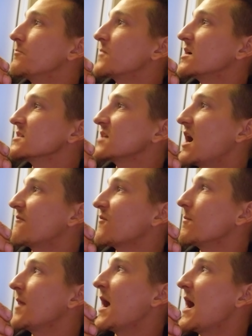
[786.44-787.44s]
Aside
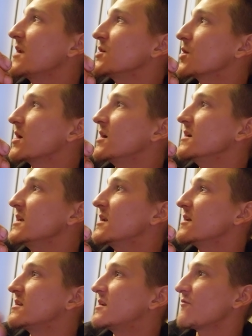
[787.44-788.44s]
from that, you're going to need
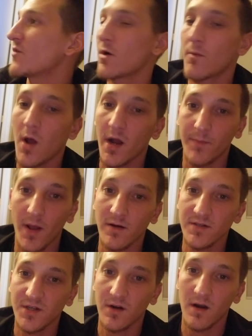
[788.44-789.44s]
a different harmonic
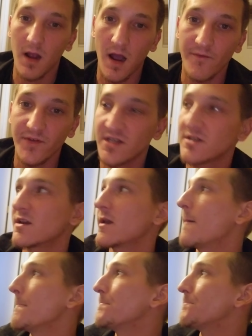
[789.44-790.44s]
balancer,
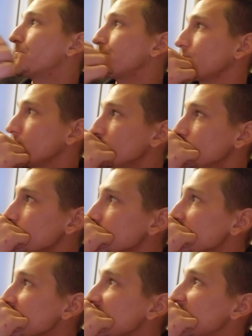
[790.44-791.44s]
obviously.
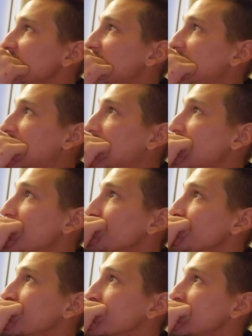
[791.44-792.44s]

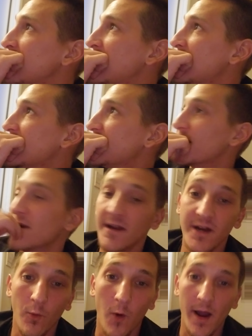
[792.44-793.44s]
You're going to
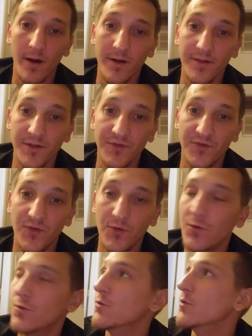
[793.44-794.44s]
need a wire in the
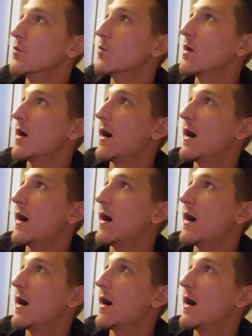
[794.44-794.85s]
2